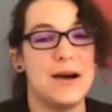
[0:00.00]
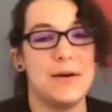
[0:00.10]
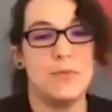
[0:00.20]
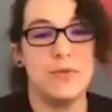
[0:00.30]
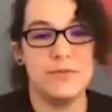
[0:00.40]

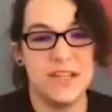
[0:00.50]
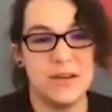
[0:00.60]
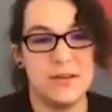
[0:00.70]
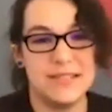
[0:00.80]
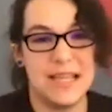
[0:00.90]
We're
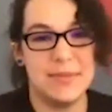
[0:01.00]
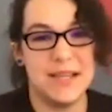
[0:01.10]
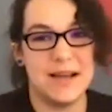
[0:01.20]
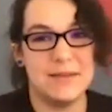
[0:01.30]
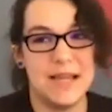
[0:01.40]
videotaping
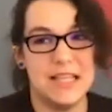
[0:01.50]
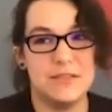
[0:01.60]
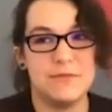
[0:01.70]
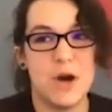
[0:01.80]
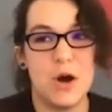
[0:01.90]
on
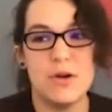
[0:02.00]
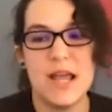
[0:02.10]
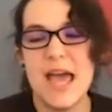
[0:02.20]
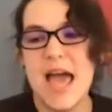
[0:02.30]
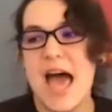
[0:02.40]
Mikey's phone,
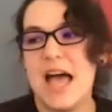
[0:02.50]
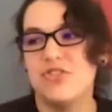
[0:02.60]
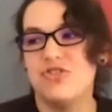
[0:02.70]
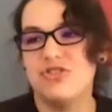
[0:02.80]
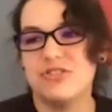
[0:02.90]

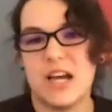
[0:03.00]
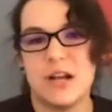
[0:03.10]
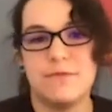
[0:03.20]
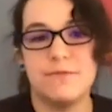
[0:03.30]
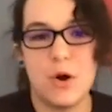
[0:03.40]
and she just got
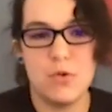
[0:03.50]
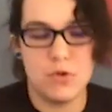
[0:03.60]
a phone